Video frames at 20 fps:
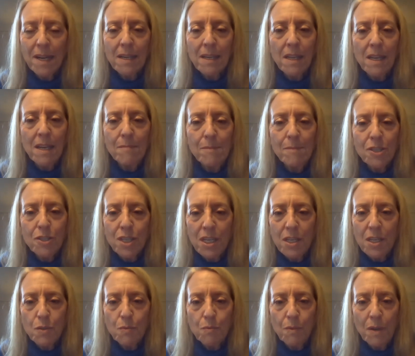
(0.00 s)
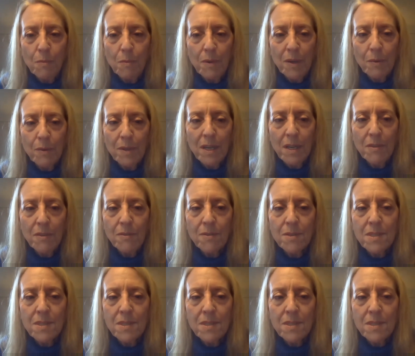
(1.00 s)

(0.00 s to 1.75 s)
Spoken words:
climate change one way or another.